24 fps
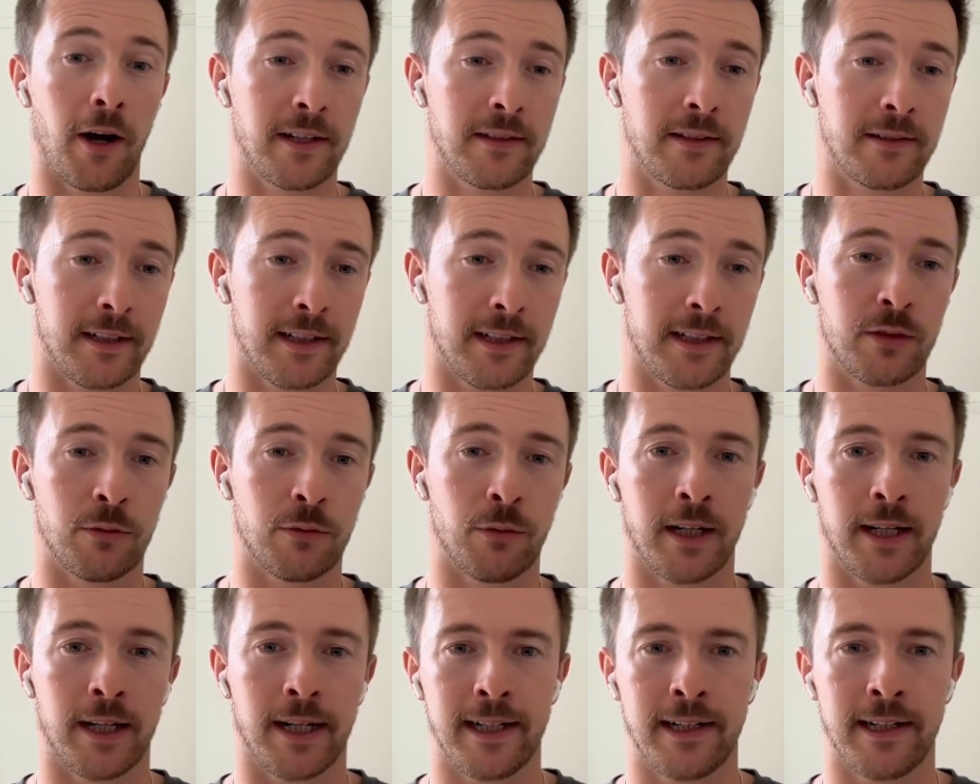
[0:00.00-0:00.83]
IC
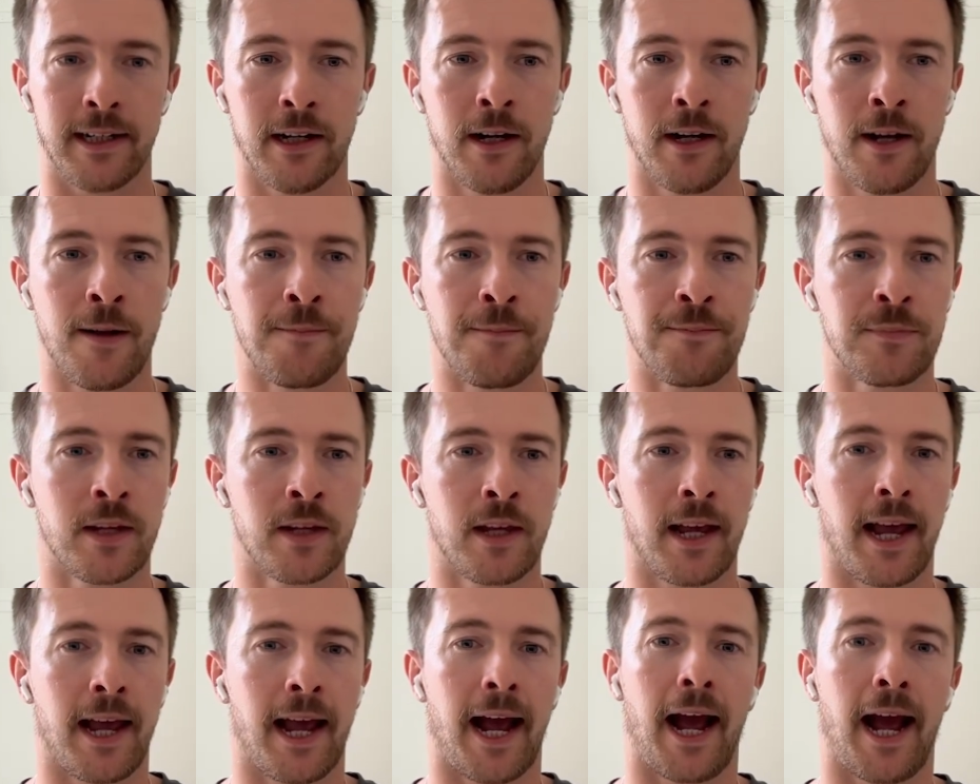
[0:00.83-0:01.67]
to a leader,
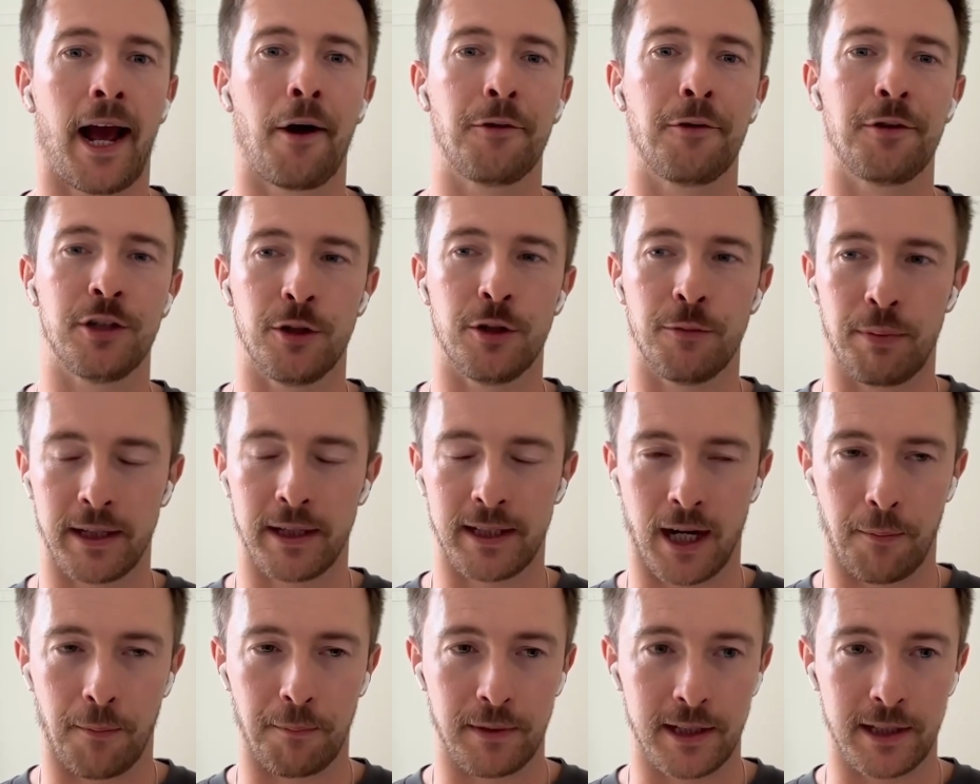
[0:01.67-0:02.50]
how do you
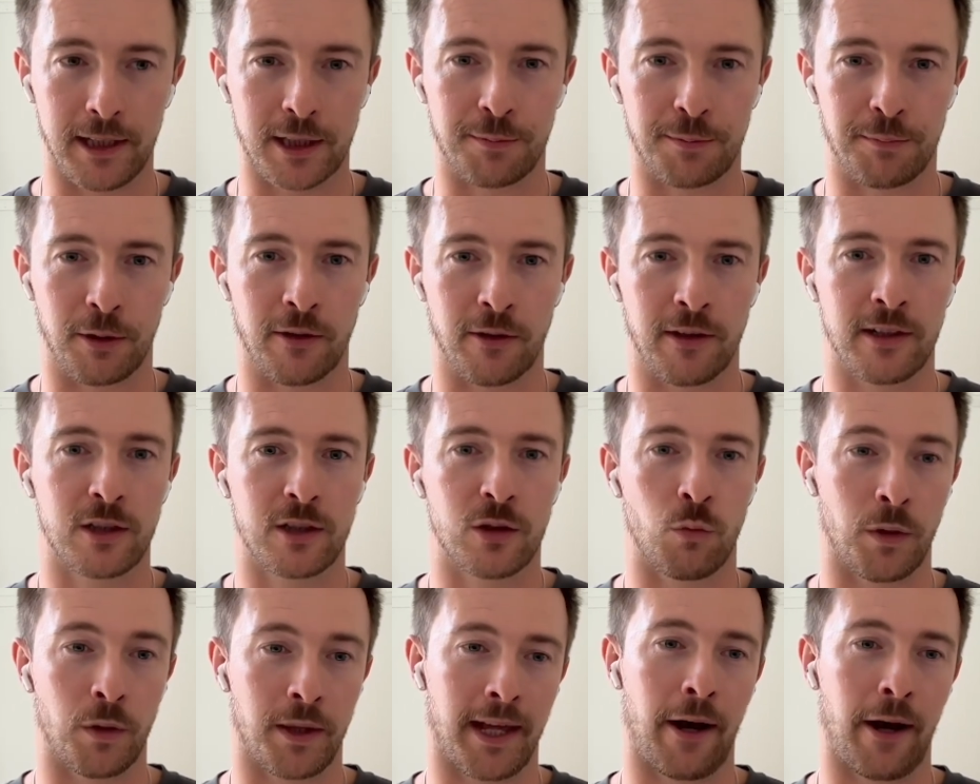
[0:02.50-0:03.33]
pick up the
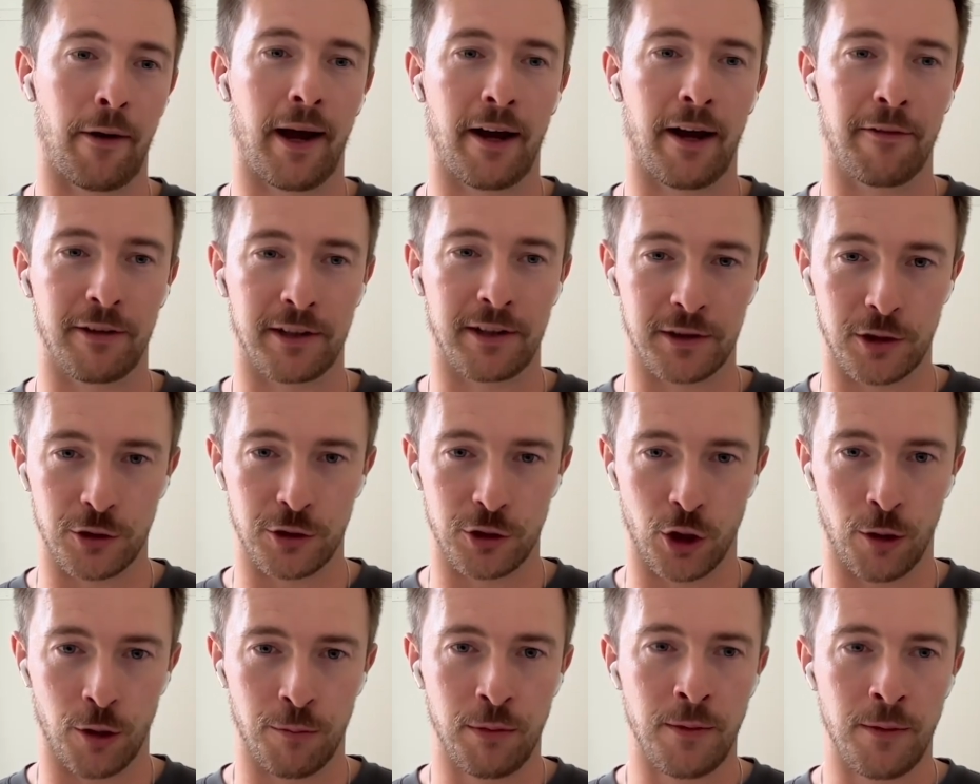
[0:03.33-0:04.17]
experience without having the
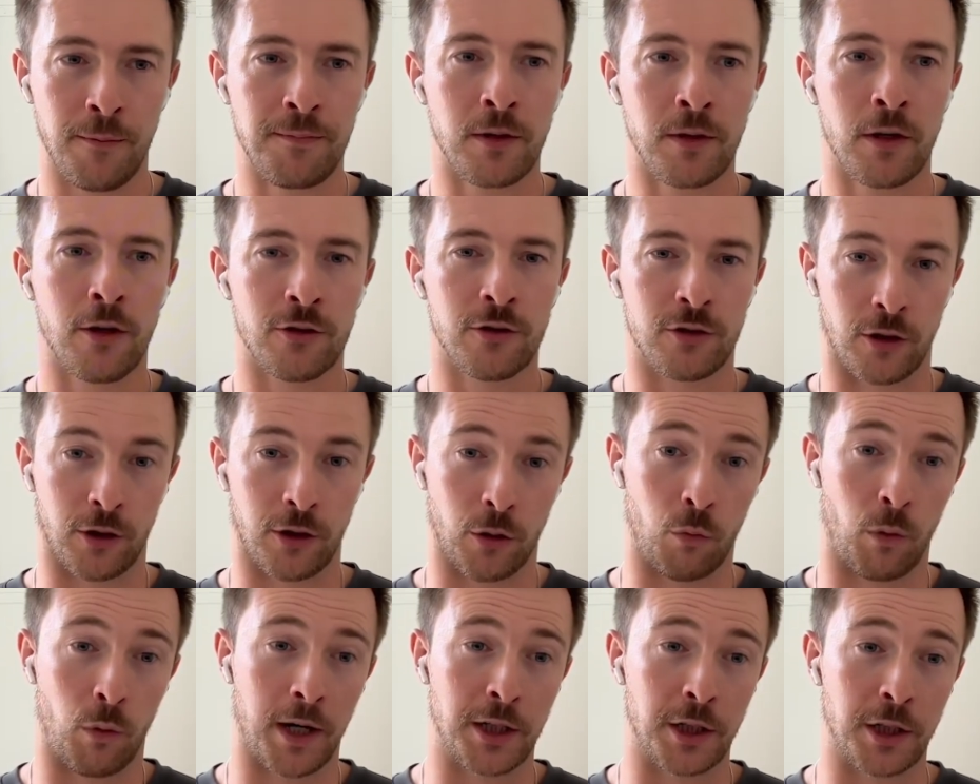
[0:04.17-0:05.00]
job, so
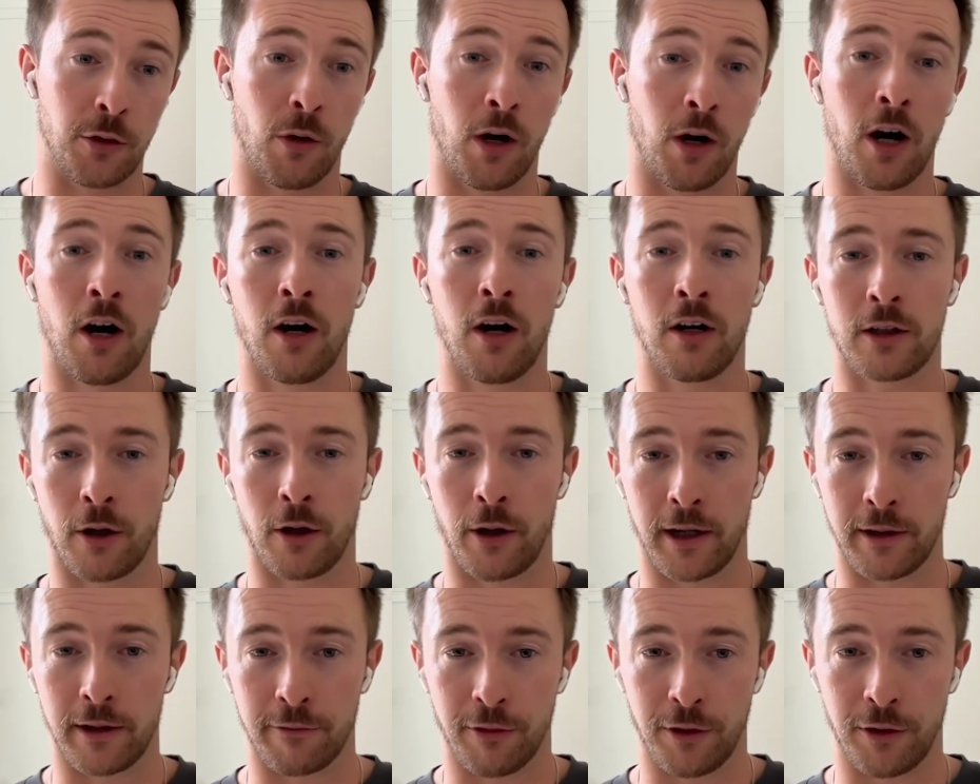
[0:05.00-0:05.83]
that when you are
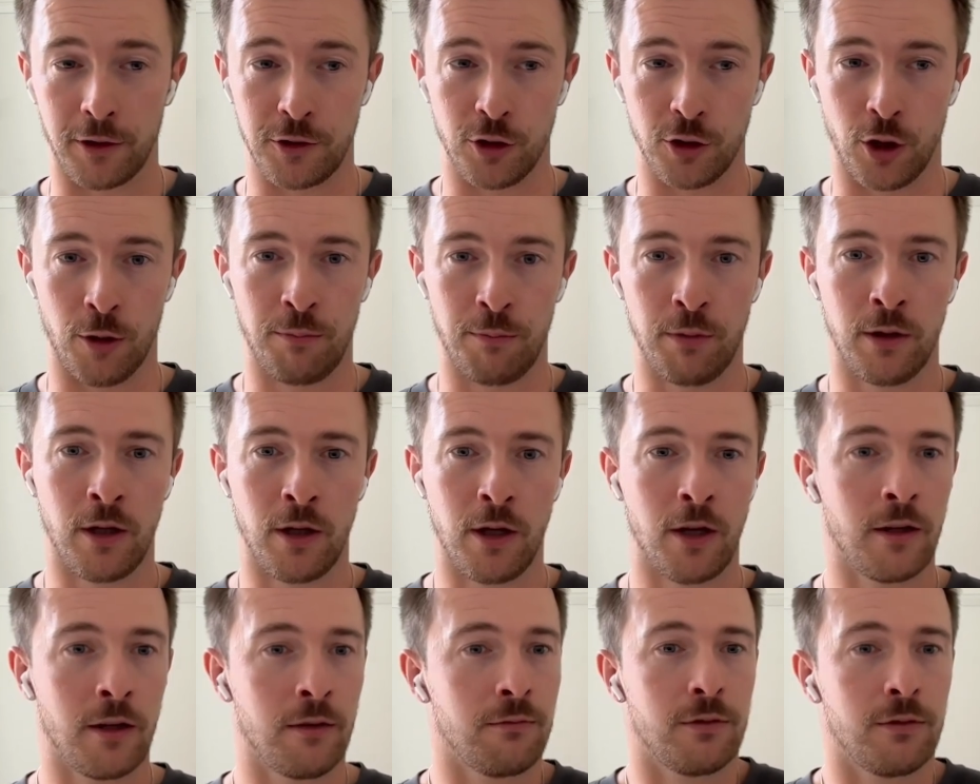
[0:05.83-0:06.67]
going for the job,
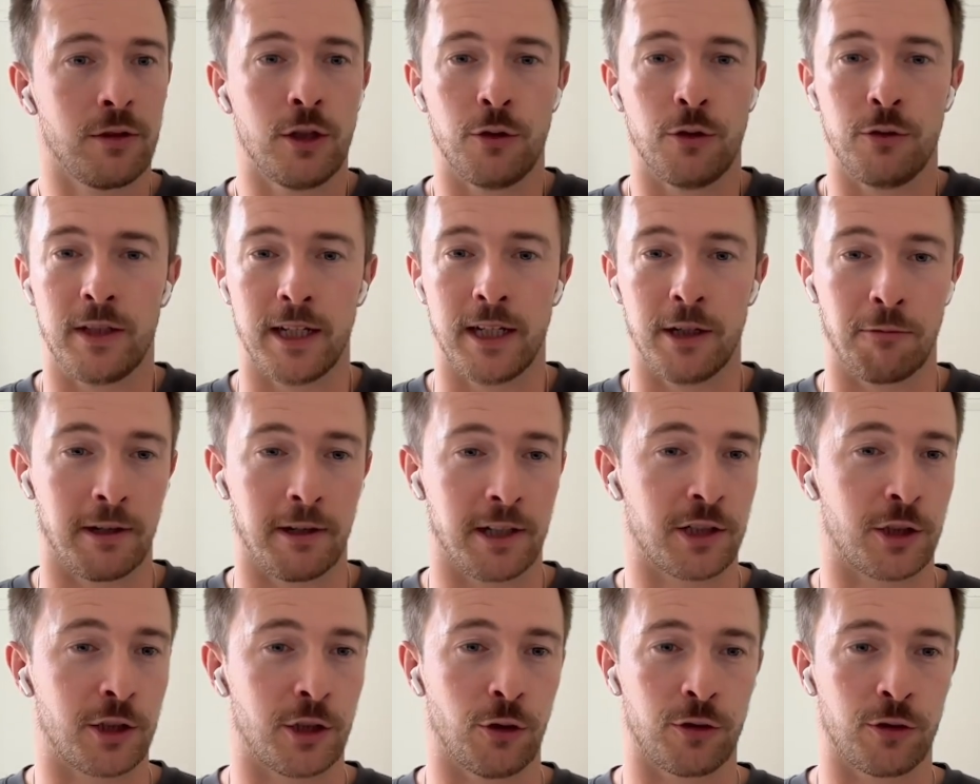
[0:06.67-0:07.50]
you
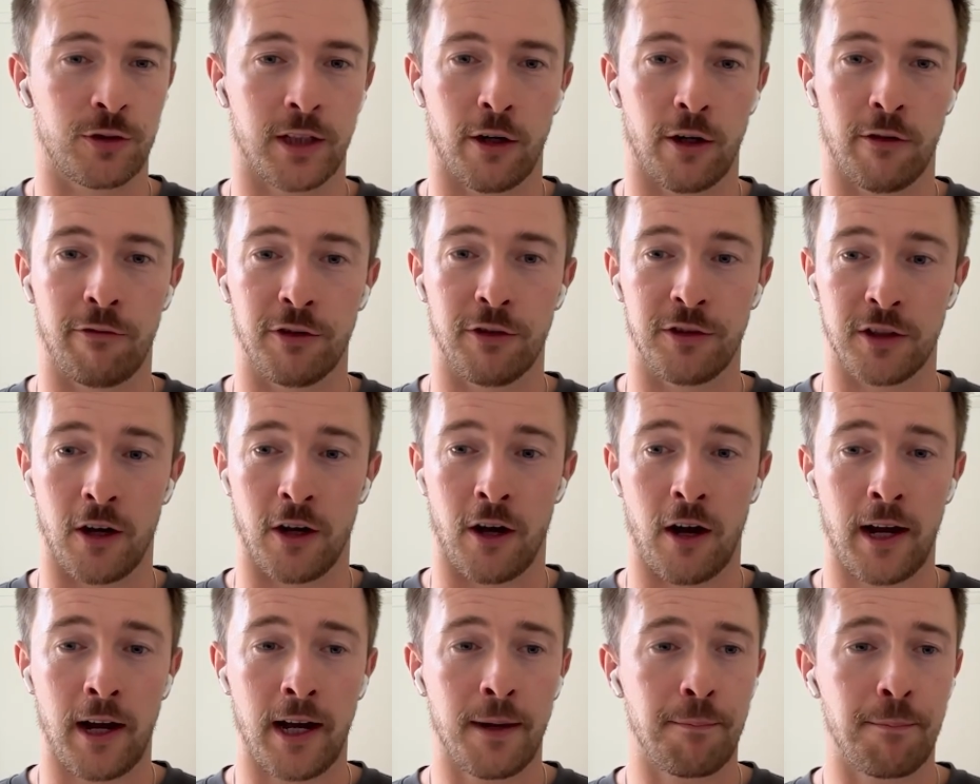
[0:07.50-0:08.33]
de-risk yourself as a
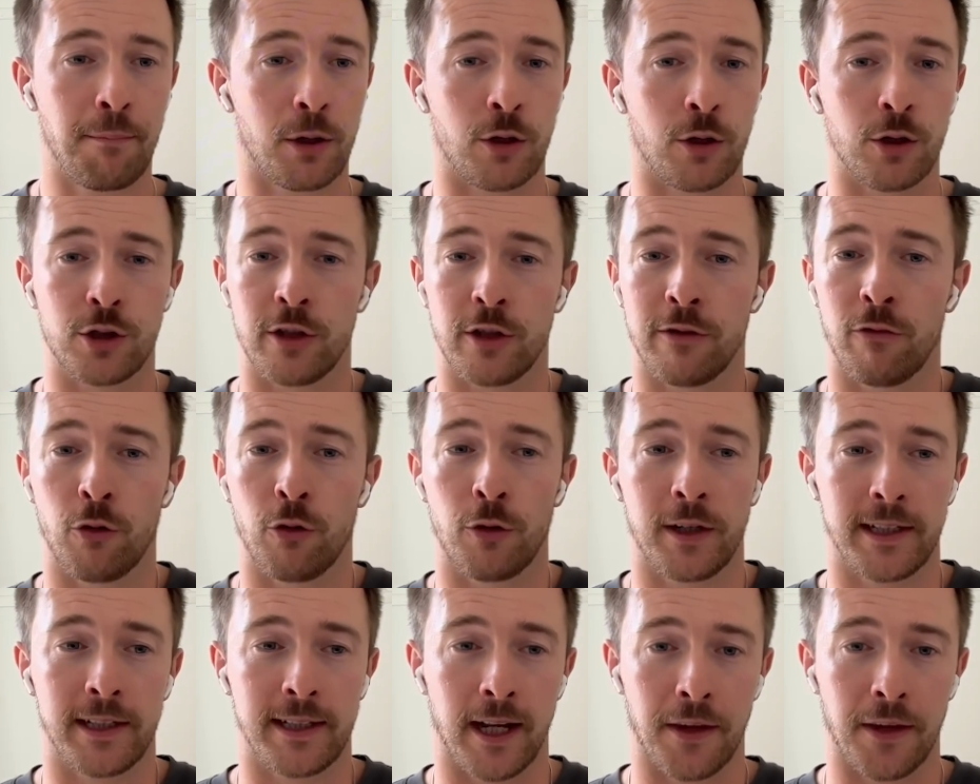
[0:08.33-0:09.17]
hire because you've
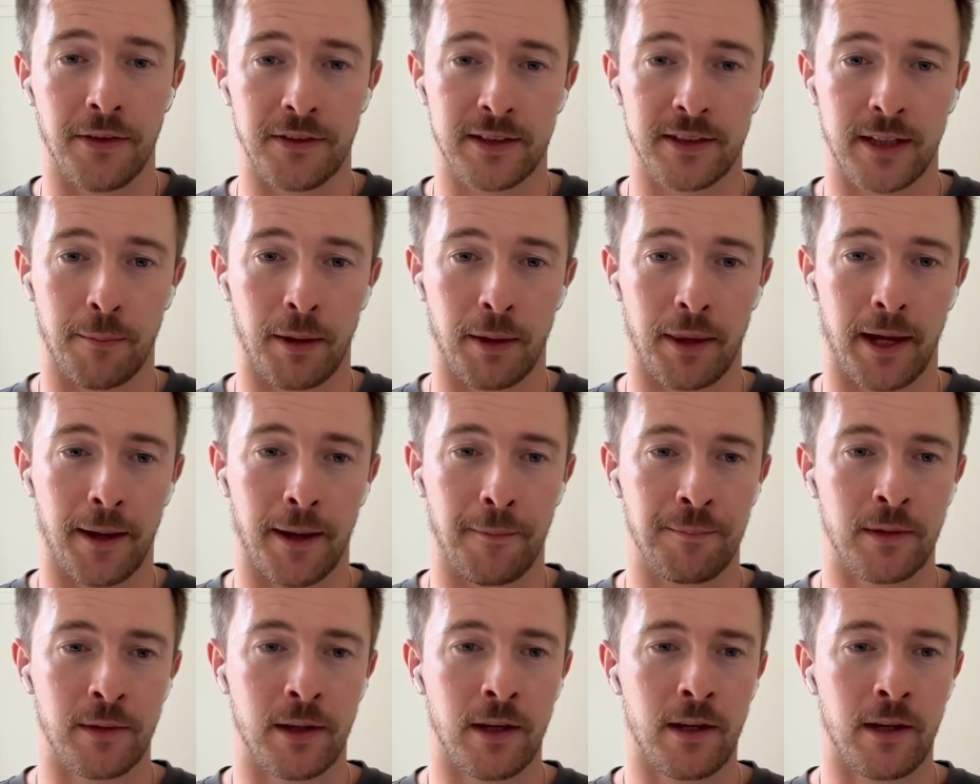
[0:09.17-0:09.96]
already done some of that.